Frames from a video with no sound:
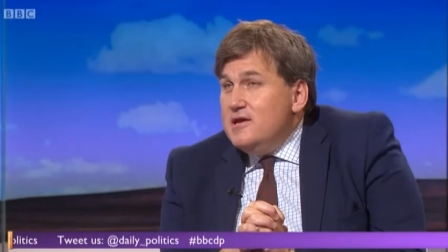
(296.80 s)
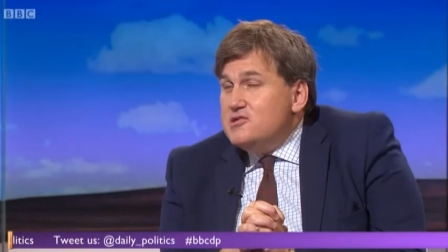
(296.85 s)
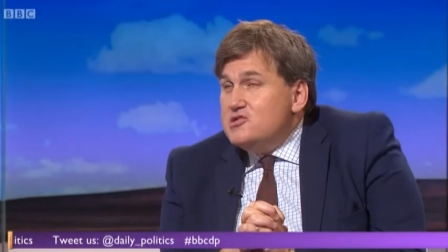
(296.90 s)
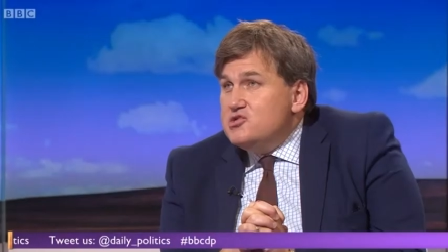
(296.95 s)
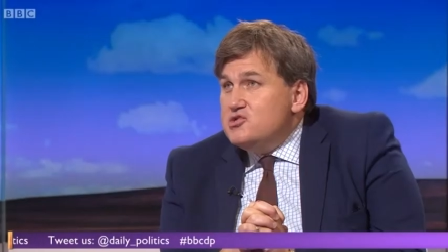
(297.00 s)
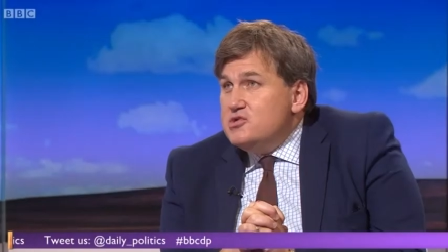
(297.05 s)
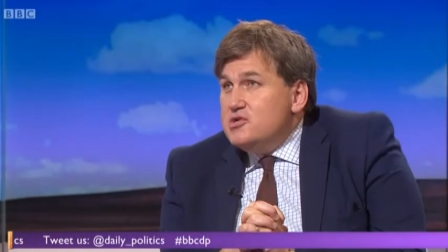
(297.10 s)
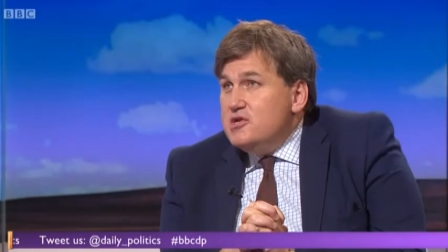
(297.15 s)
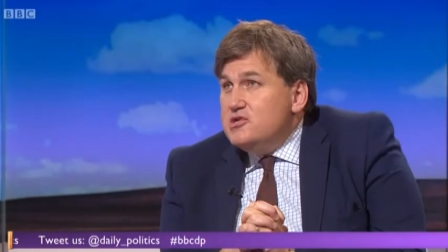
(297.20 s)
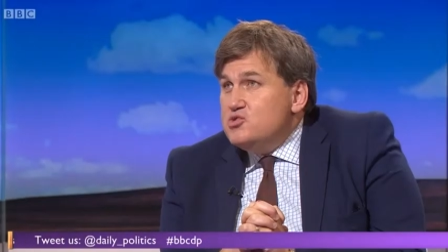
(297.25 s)

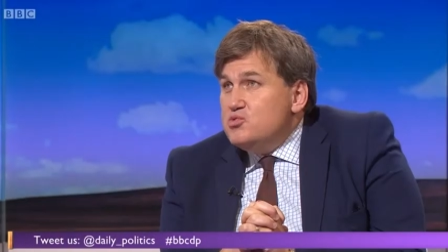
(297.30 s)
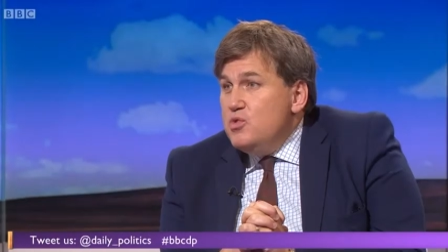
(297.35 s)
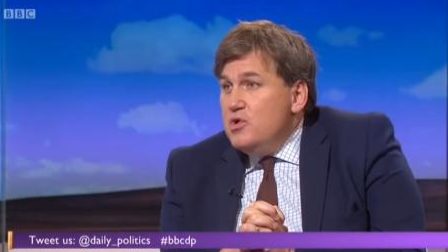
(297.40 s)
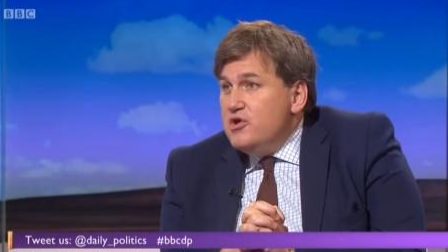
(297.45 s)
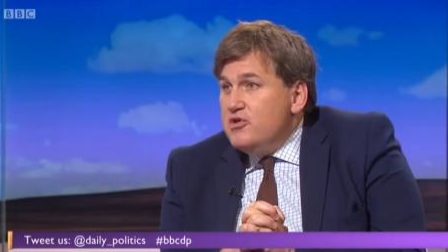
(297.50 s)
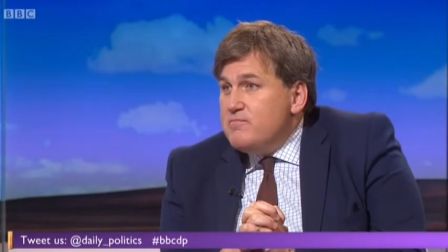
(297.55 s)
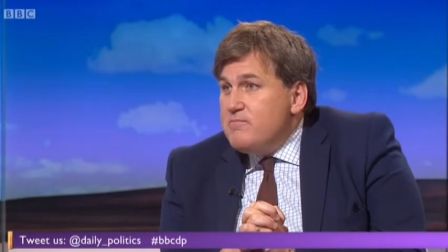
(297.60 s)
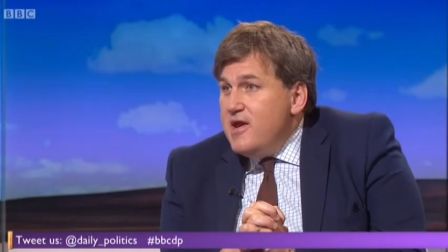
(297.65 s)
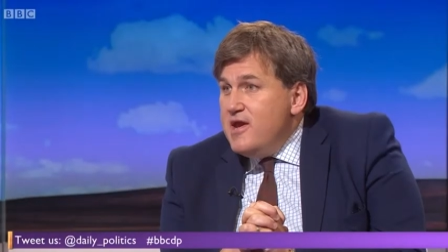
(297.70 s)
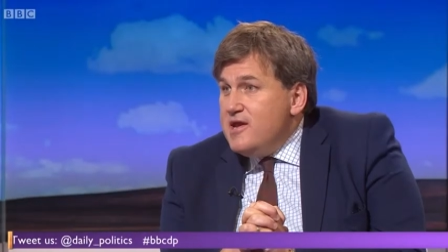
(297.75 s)
it's
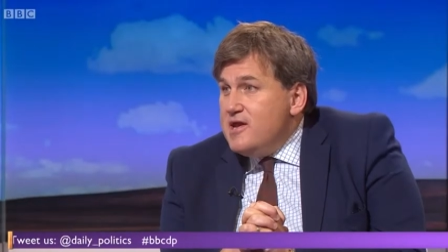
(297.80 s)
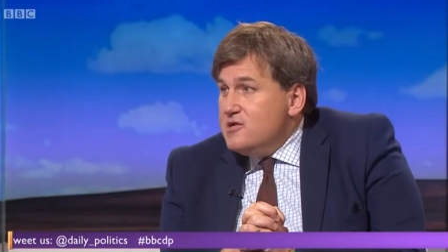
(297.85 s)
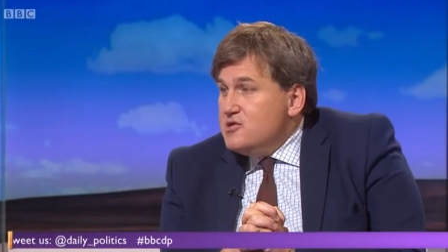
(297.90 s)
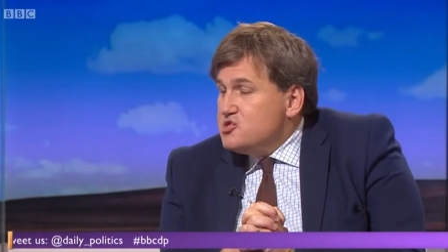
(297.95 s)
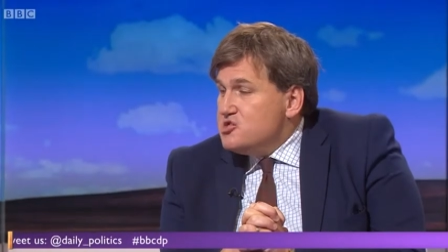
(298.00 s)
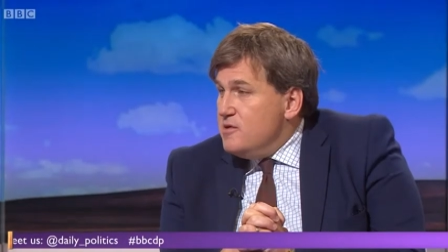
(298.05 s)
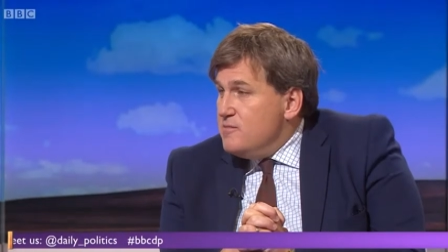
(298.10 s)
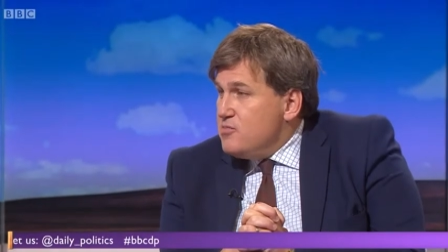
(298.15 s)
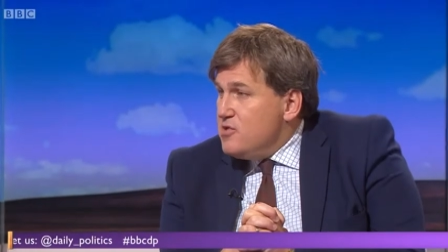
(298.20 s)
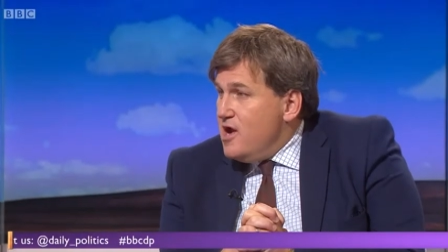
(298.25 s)
worth making
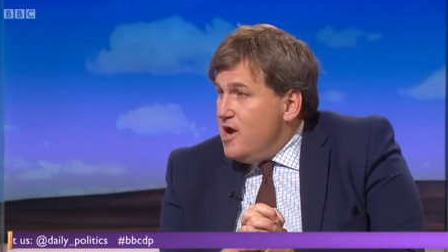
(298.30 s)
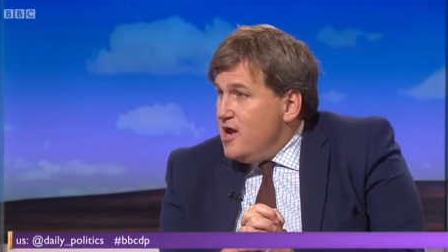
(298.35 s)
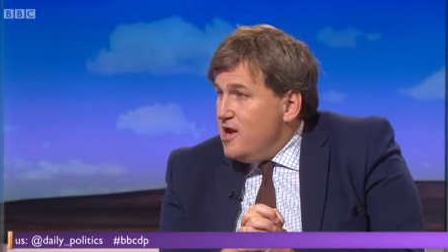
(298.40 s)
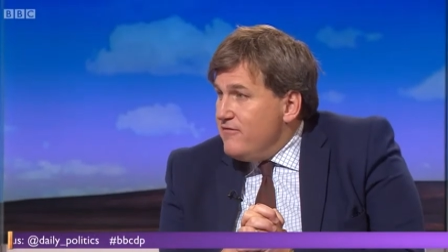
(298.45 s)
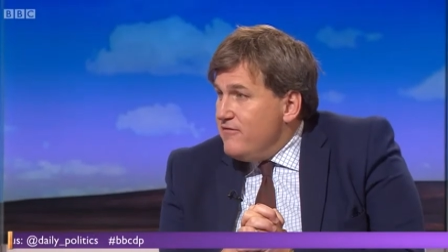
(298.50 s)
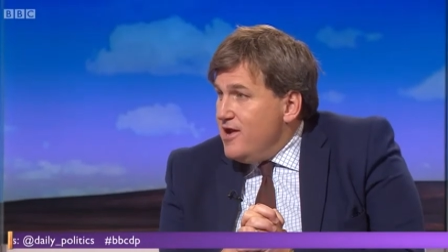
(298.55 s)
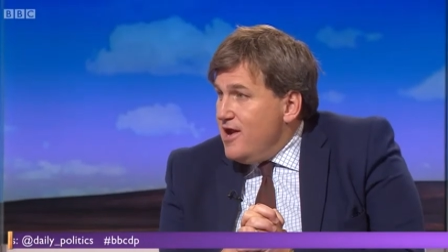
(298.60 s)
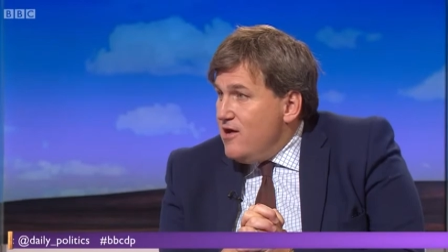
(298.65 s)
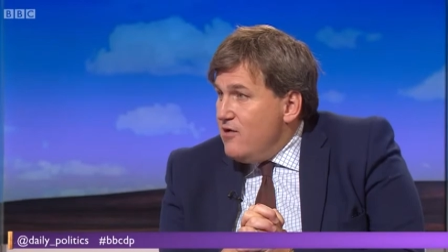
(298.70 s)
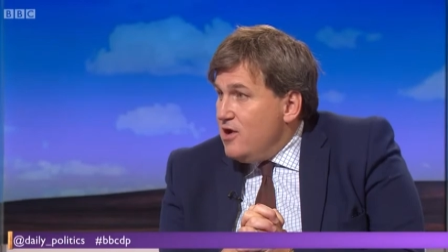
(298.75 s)
some kind
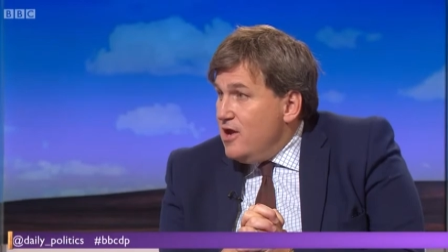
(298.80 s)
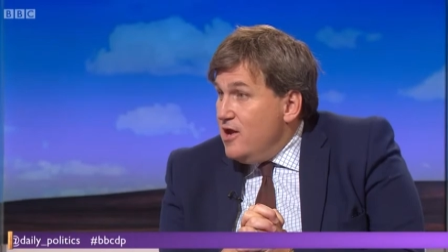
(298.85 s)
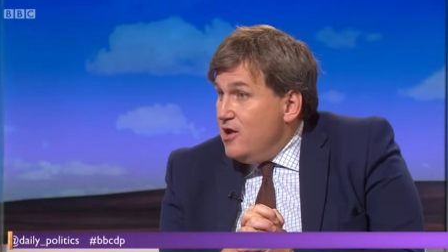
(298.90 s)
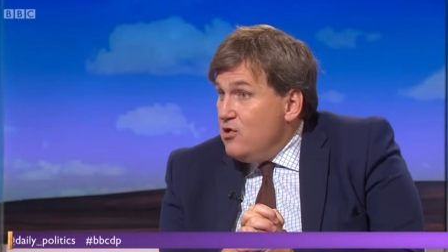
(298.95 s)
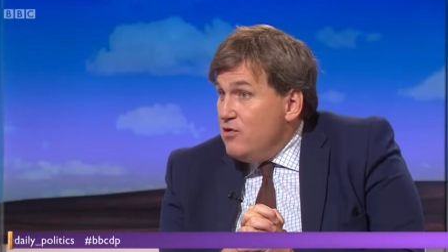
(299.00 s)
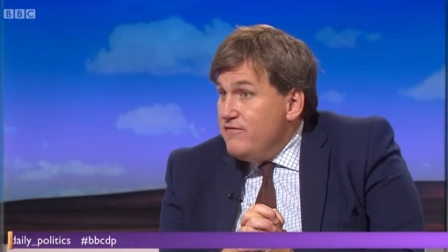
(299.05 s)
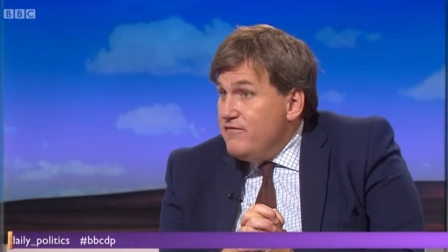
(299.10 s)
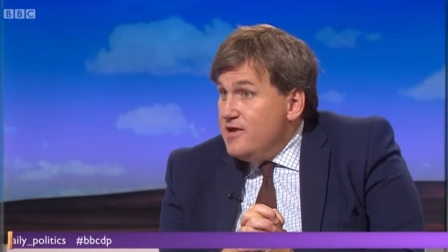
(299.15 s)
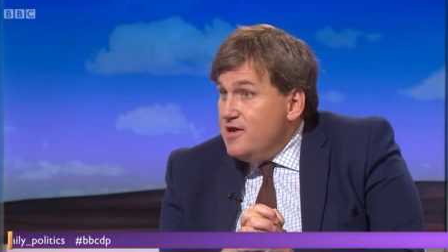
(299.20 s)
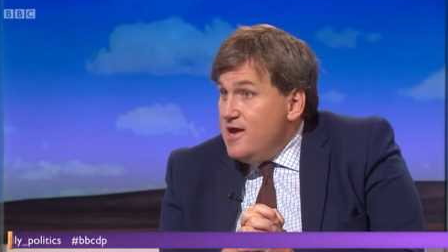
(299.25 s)
of an outline
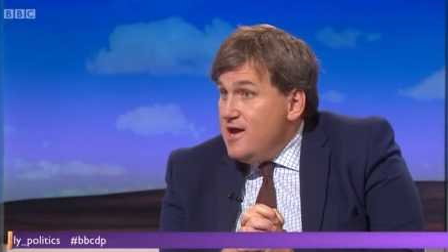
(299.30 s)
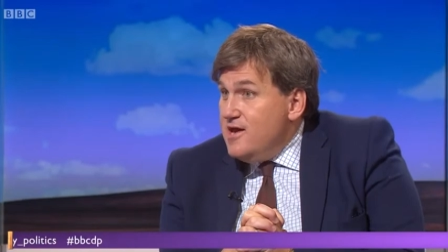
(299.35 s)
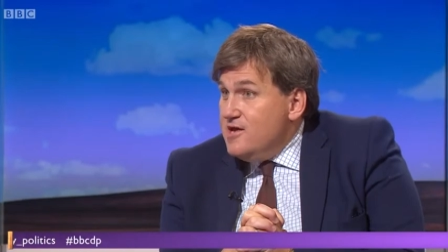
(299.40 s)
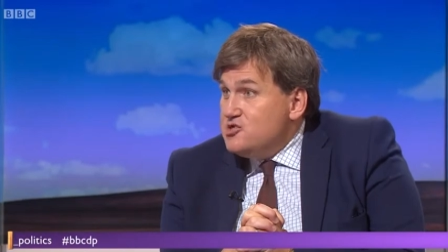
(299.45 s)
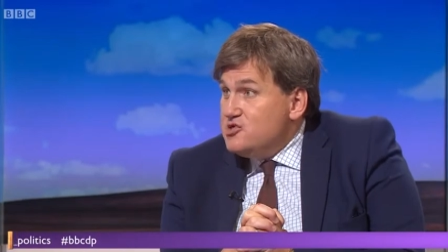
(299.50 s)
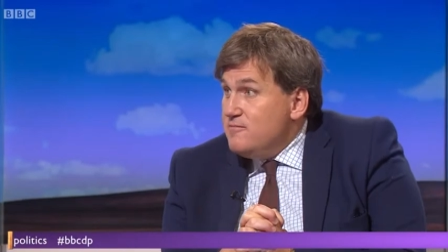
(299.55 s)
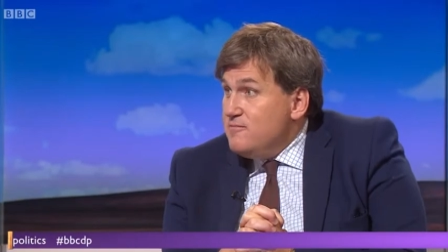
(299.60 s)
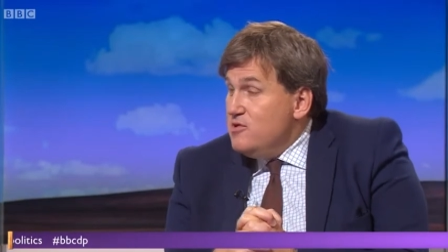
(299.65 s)
offer, yes.